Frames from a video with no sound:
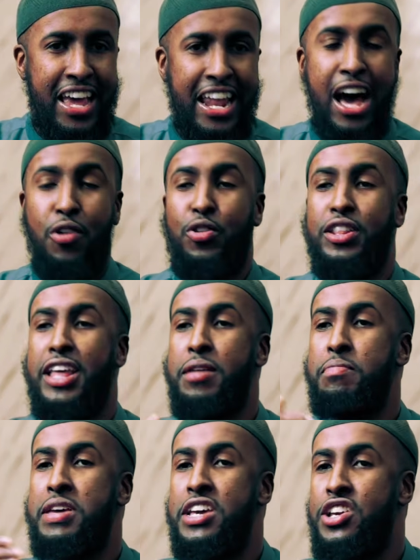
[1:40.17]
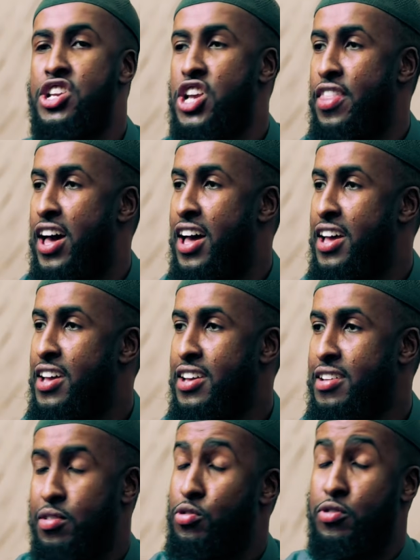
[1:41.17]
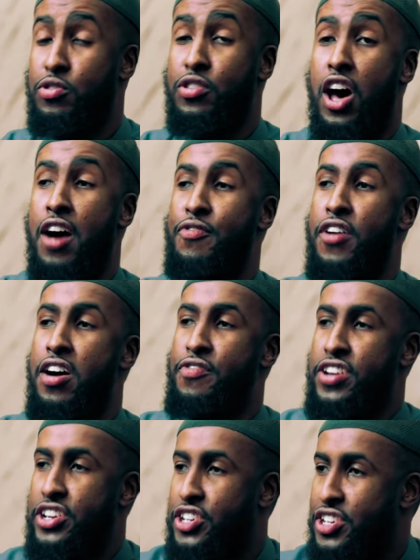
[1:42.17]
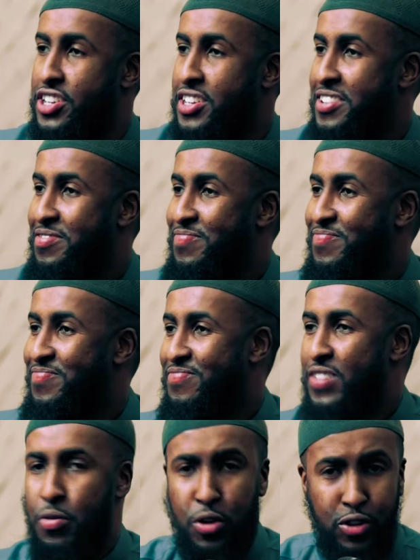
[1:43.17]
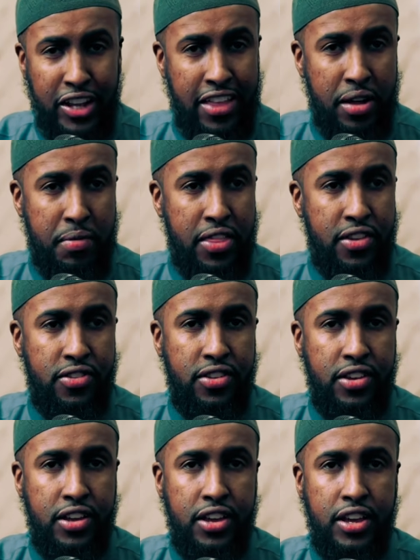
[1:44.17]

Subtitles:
And how could they meet each other? It was far-fetched. Are we all together, brothers?